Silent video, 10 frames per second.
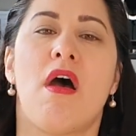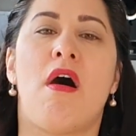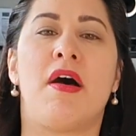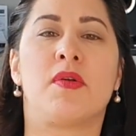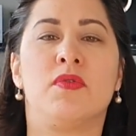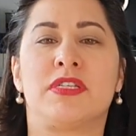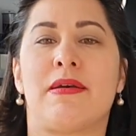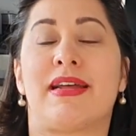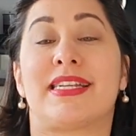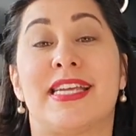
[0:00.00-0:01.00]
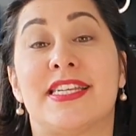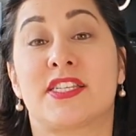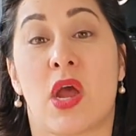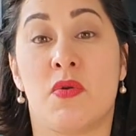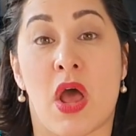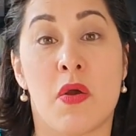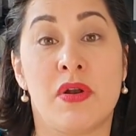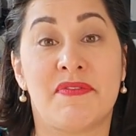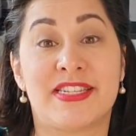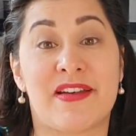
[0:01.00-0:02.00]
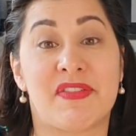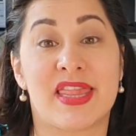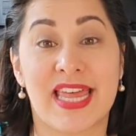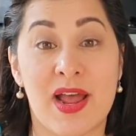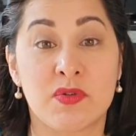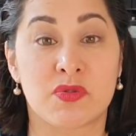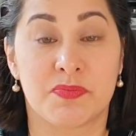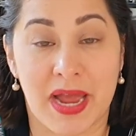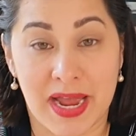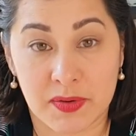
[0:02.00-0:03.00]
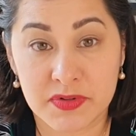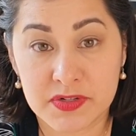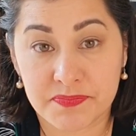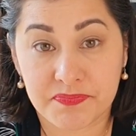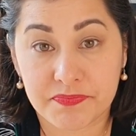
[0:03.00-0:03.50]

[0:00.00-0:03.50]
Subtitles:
I also had a Tesco loan of £7,000.